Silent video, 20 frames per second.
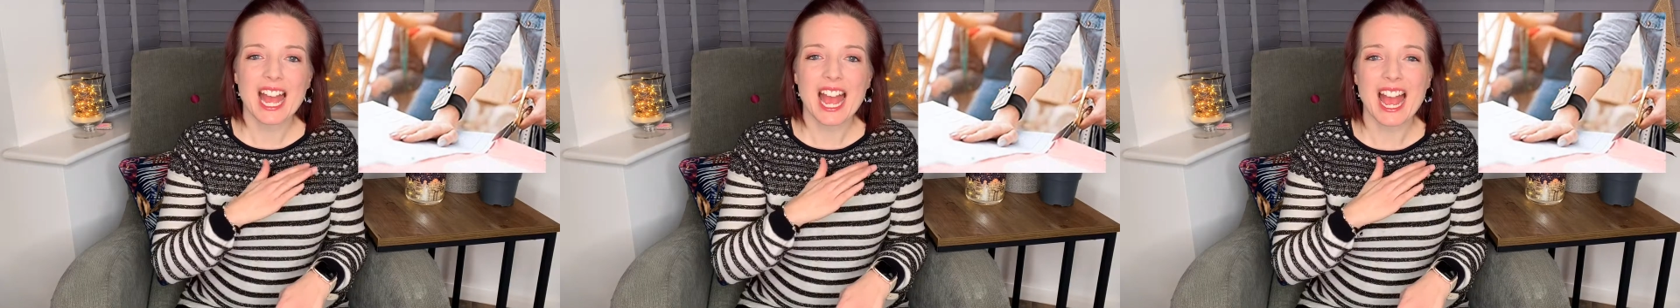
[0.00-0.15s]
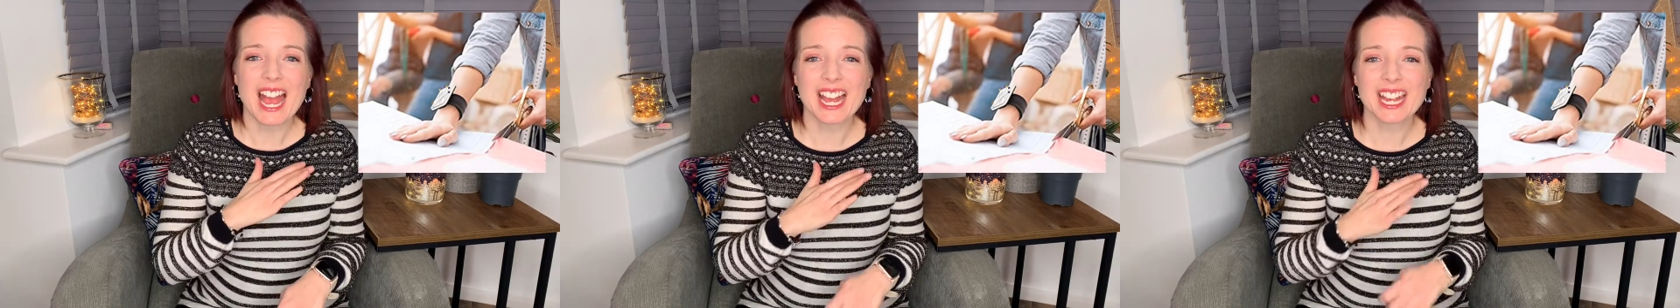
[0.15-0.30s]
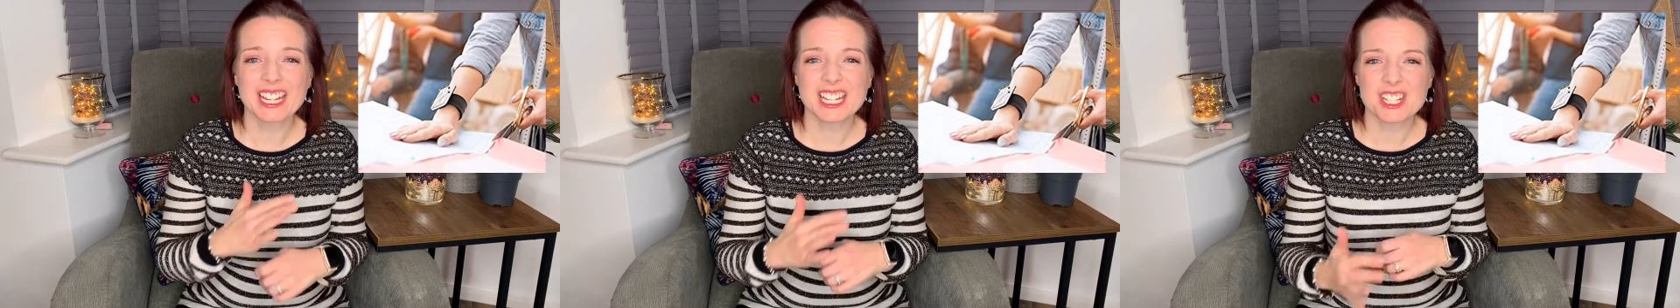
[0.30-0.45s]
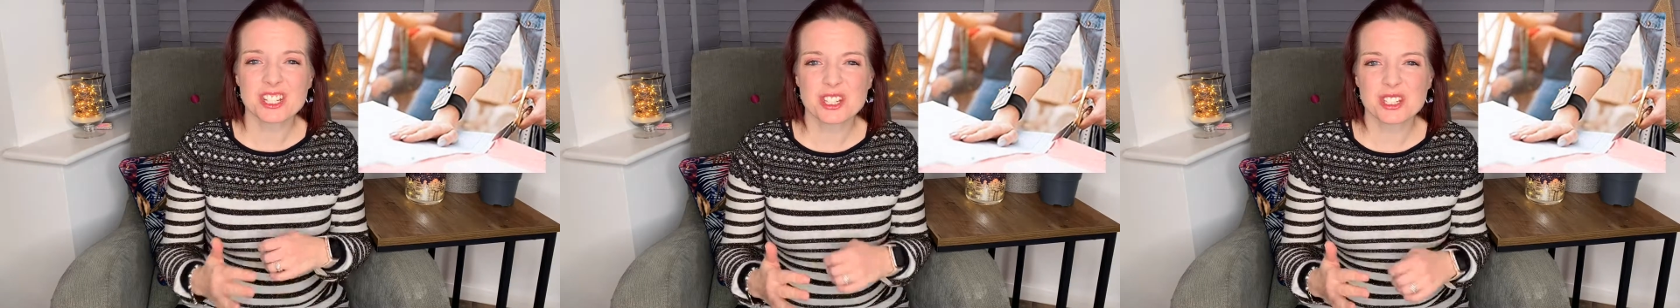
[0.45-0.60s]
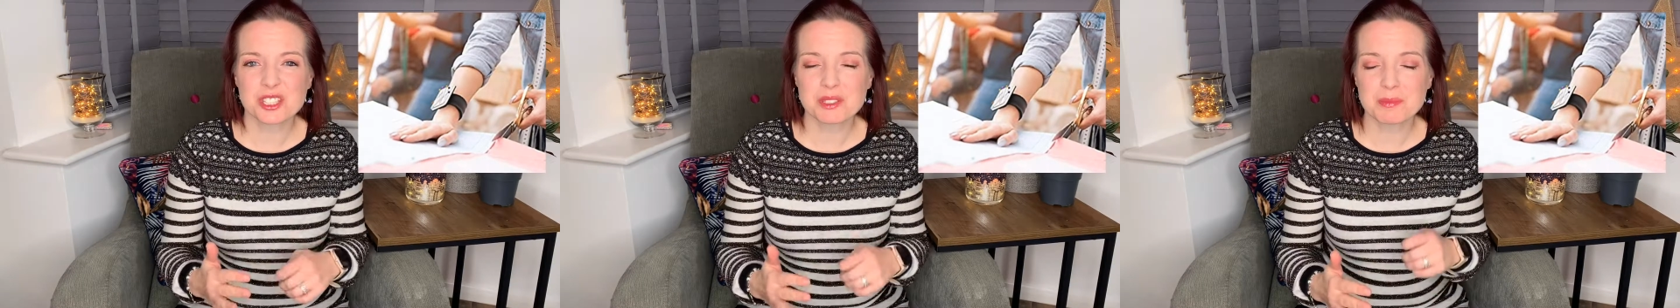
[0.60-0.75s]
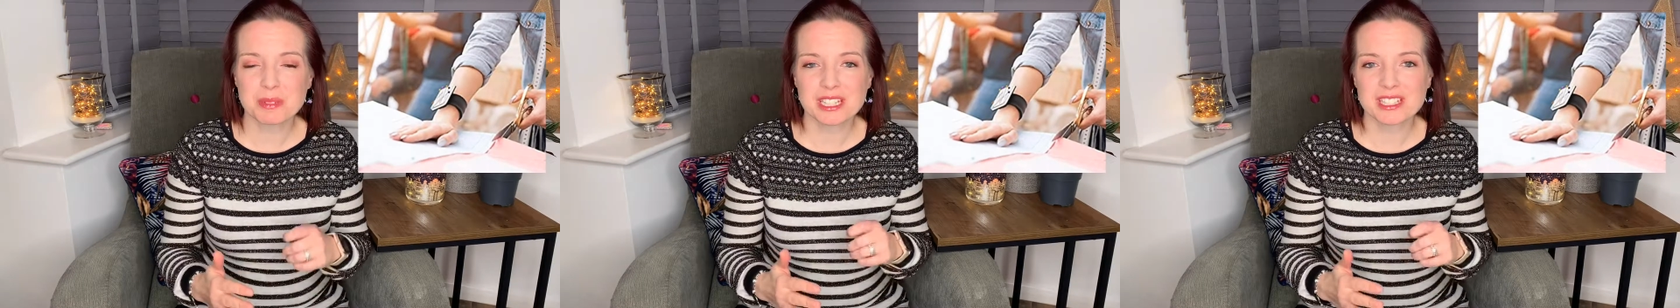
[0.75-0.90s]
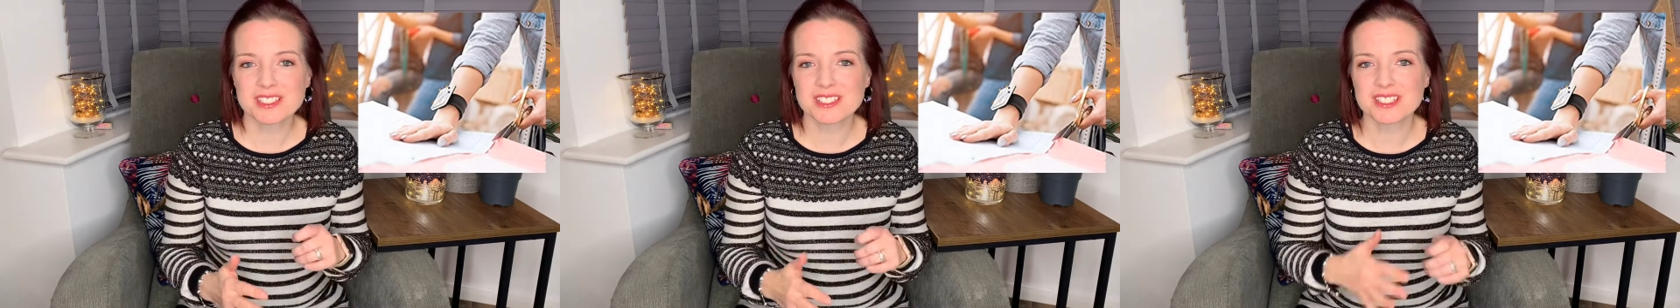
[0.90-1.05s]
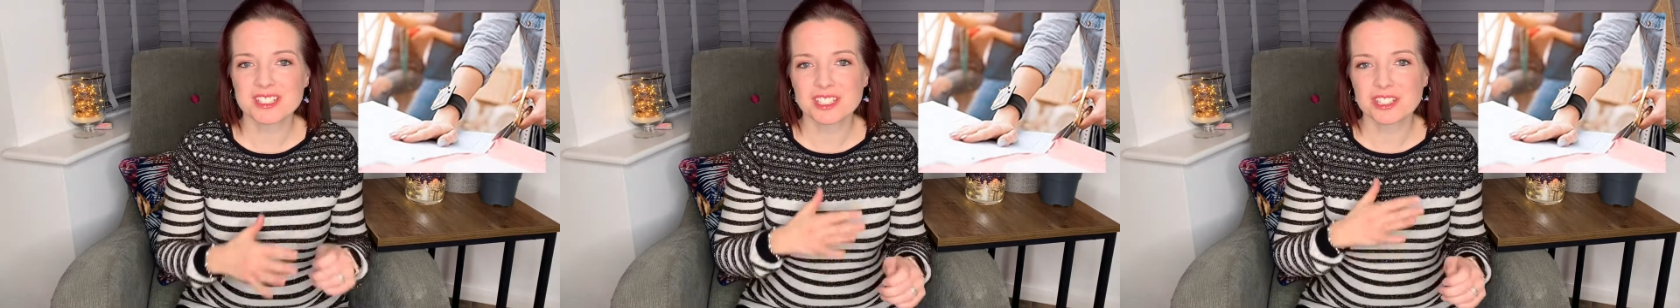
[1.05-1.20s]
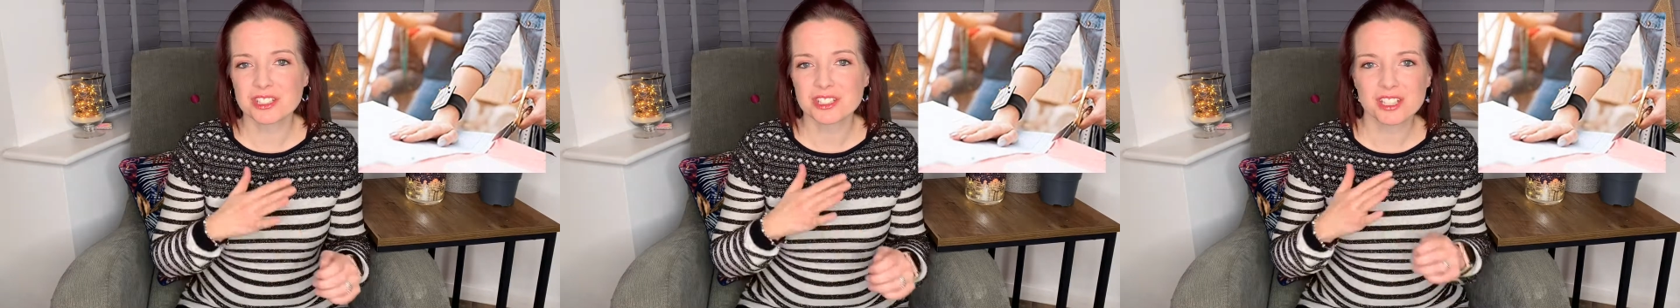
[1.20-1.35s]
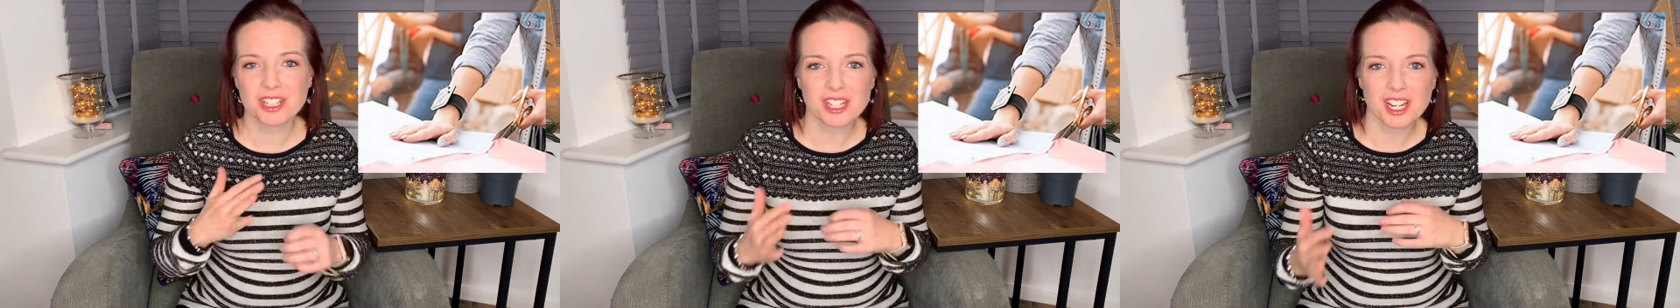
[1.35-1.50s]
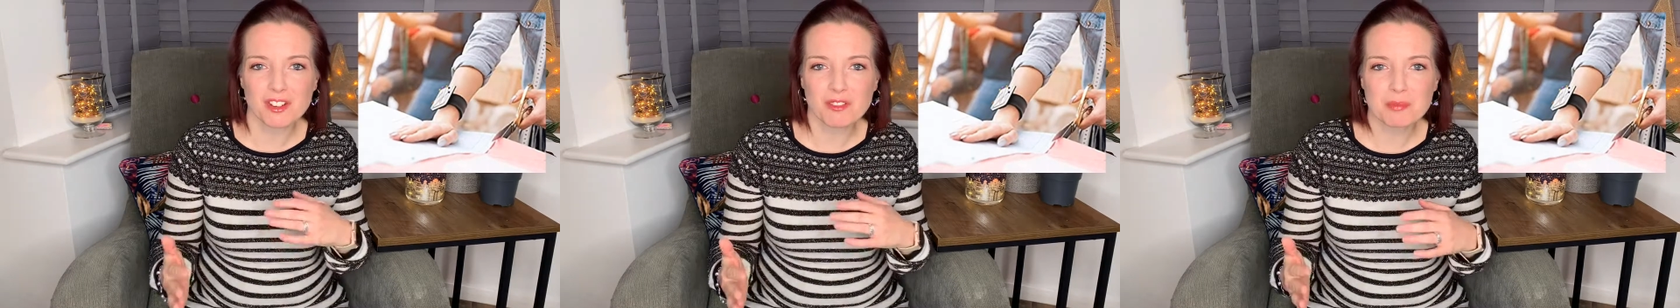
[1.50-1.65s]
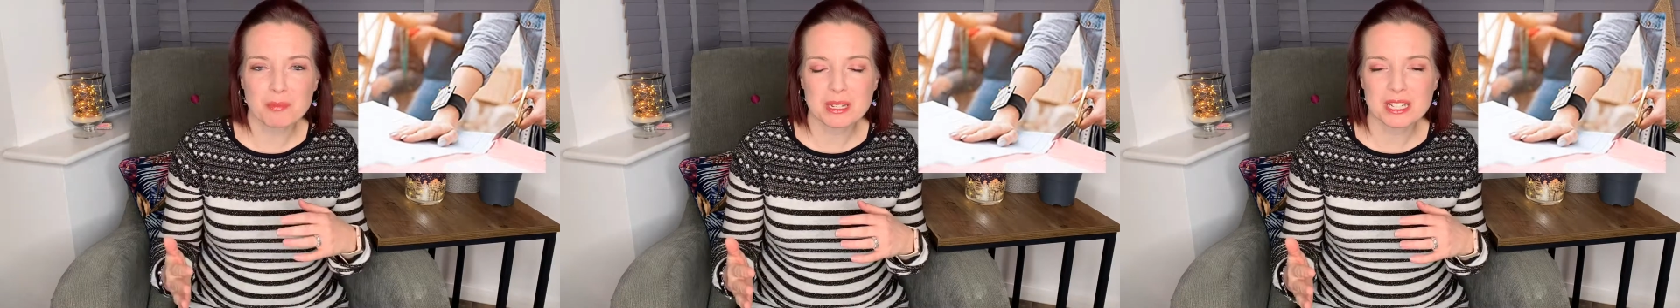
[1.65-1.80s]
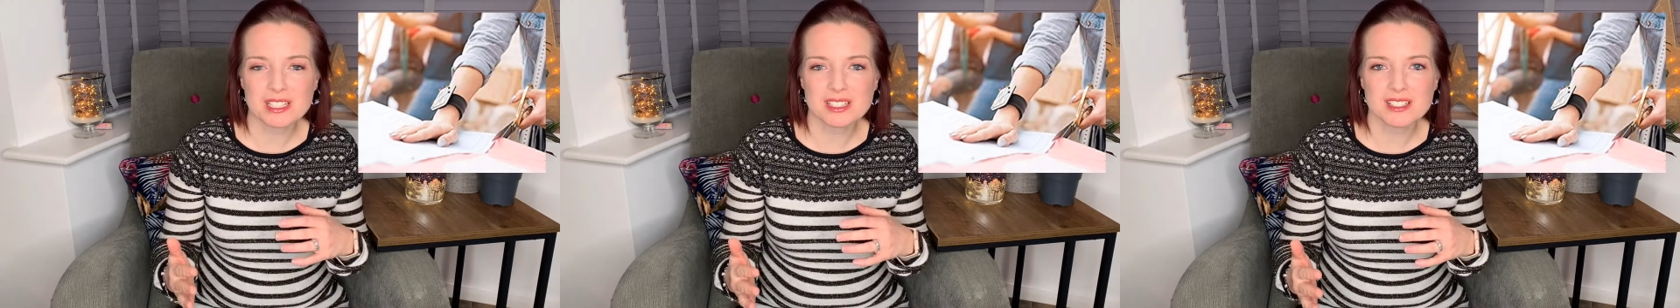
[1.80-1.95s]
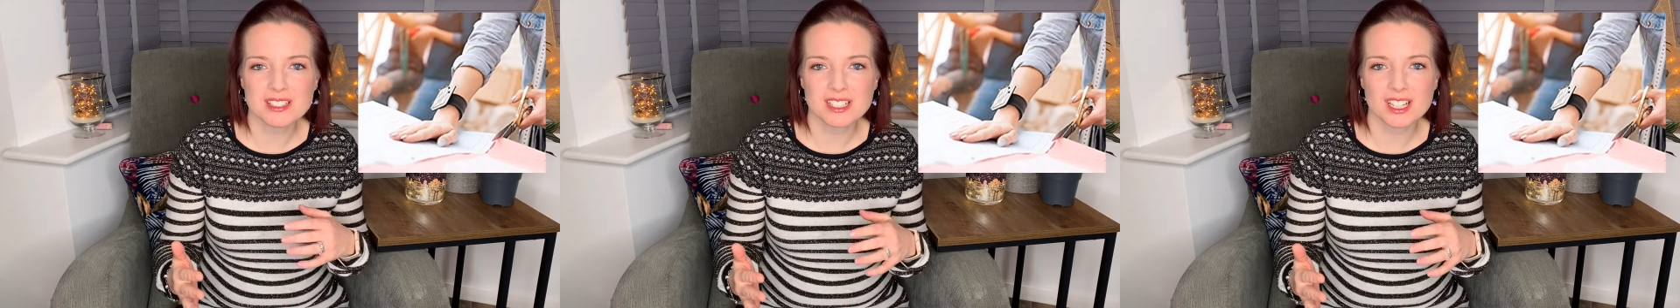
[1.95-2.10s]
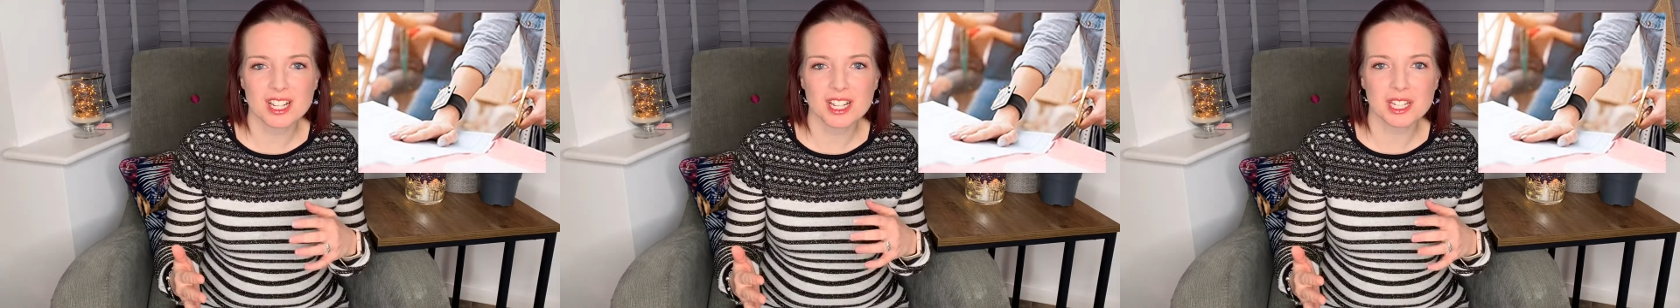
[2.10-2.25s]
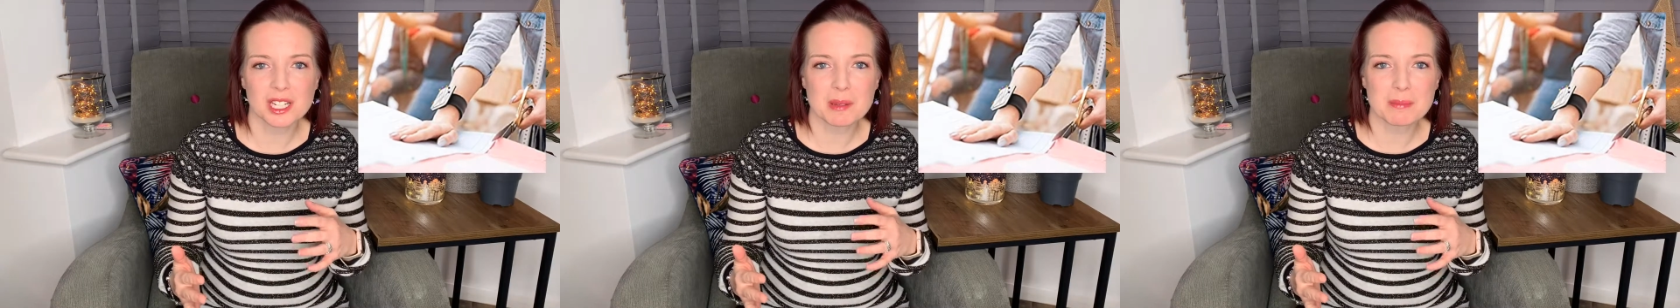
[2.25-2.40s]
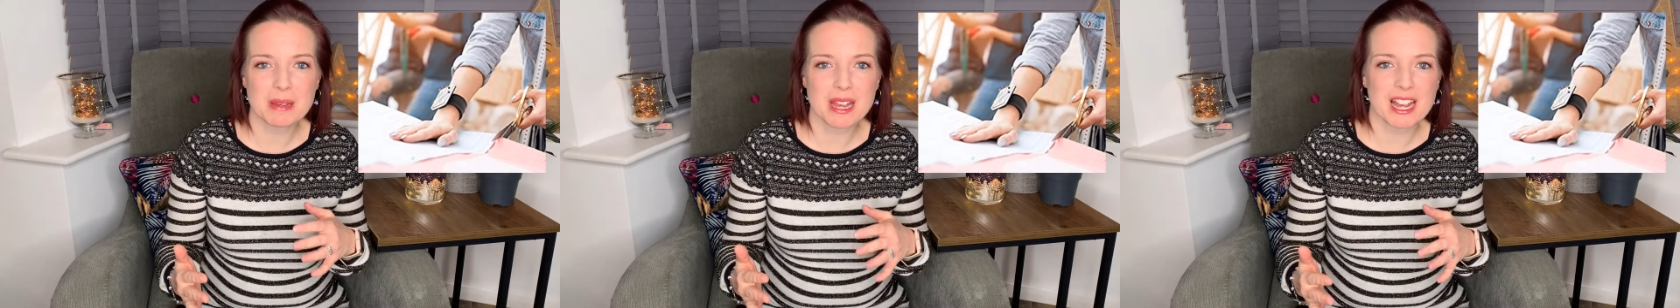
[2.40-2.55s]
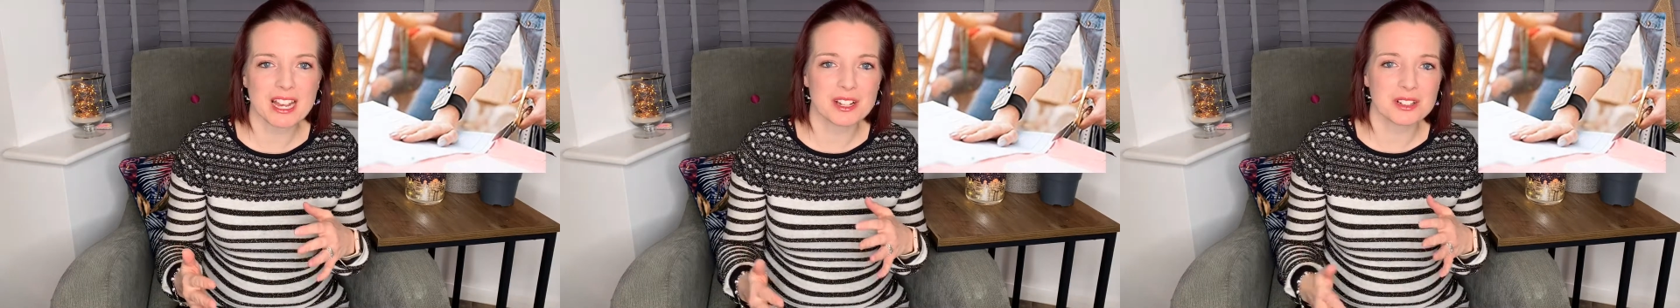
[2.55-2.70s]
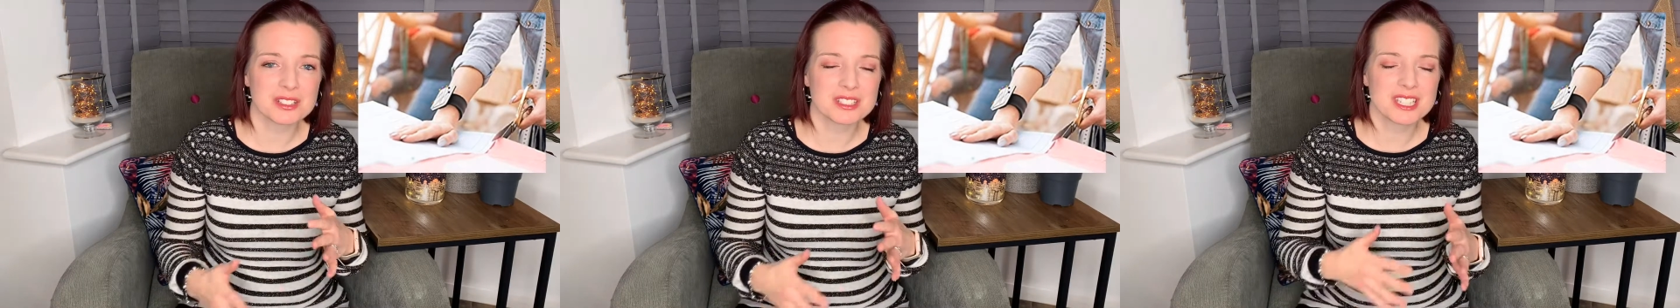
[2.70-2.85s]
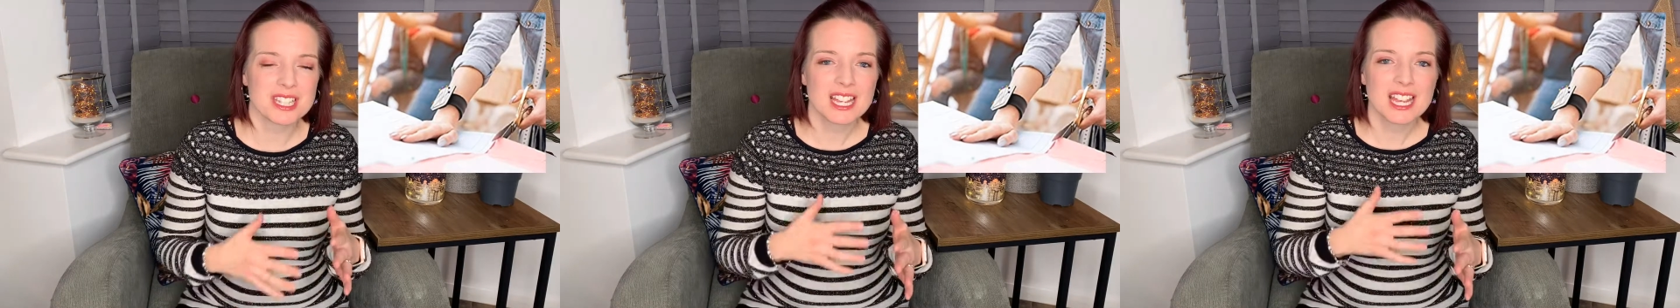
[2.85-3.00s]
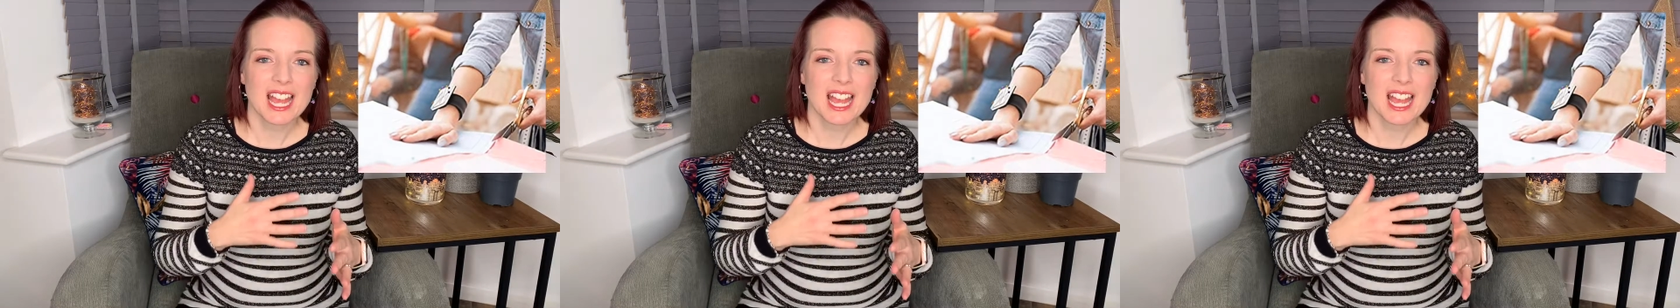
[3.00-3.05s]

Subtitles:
and it just means that you don't have pins lying about,